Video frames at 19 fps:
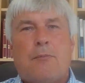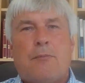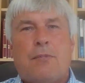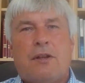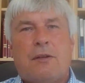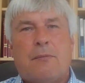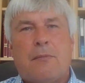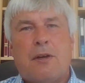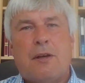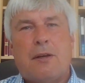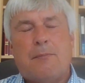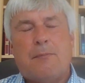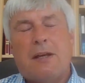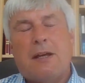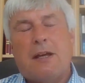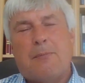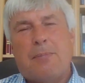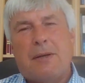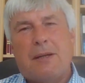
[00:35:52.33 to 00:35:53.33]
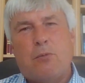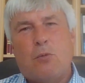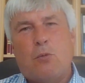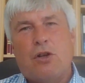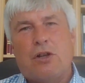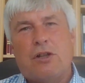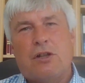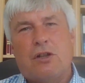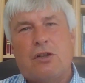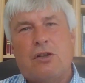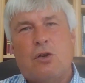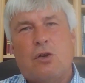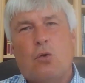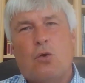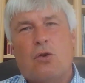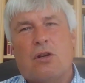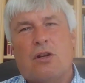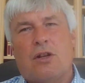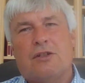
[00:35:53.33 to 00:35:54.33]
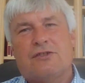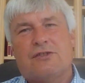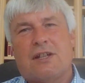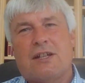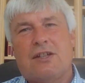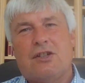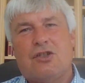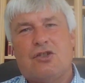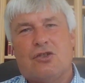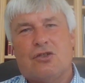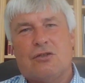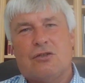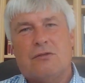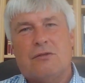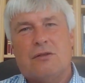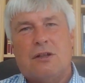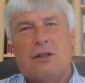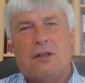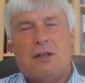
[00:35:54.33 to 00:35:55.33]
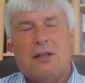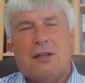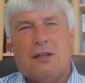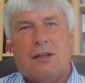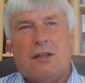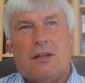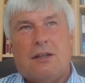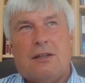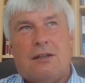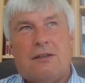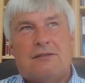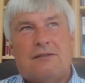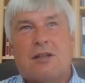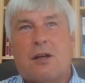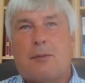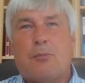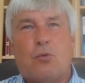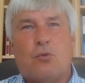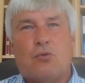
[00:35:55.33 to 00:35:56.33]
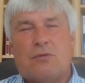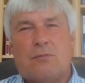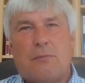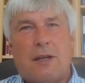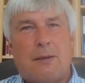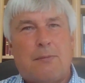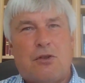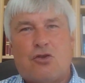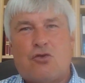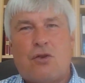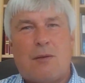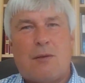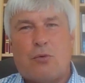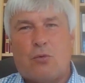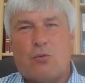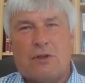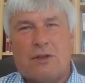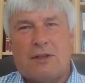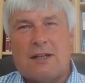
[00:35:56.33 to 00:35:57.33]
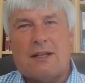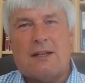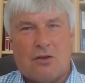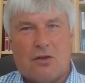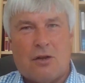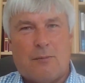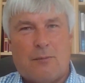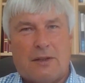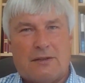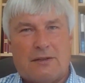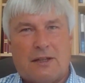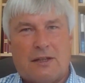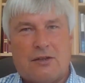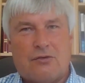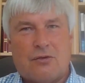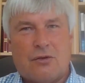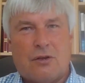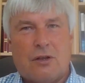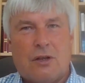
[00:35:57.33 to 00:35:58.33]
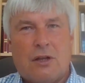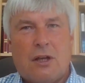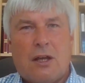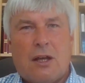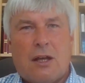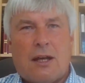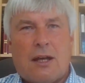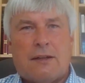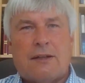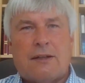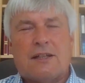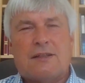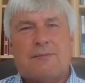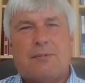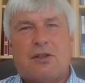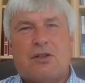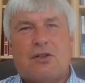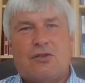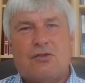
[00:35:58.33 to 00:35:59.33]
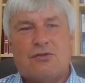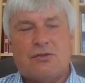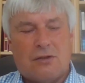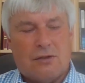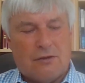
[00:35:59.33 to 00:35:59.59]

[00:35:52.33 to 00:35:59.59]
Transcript: But the amount of people working in the organization is doubled, maybe trebled in that time, etc. And that's because